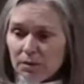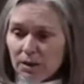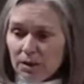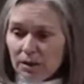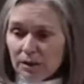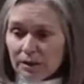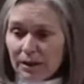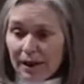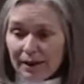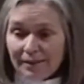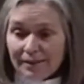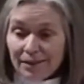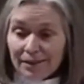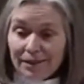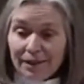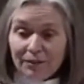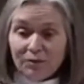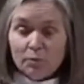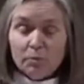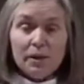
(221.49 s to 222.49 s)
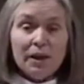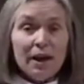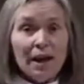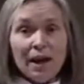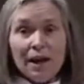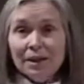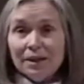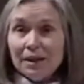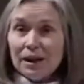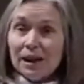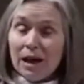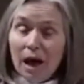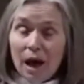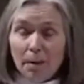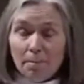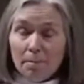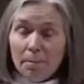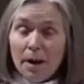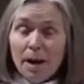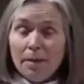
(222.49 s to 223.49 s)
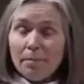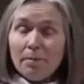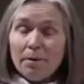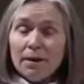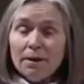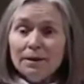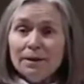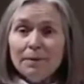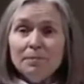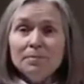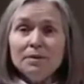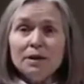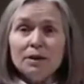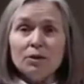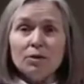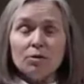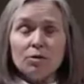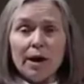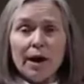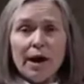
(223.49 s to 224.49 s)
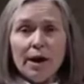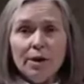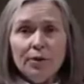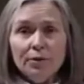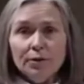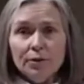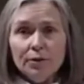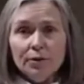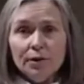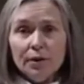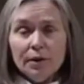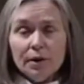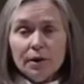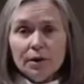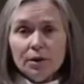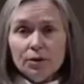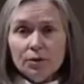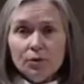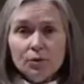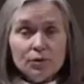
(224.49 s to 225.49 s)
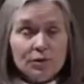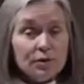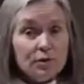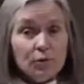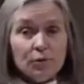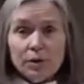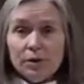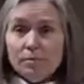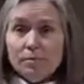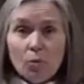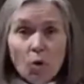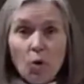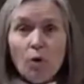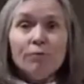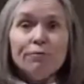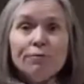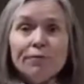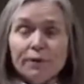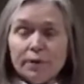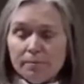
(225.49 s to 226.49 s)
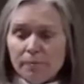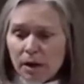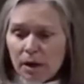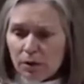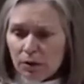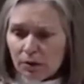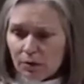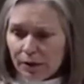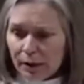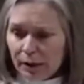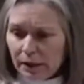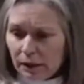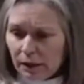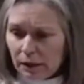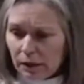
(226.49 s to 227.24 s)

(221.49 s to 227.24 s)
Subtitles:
like the left behind apocalyptic crowd who is doing more fear-mongering.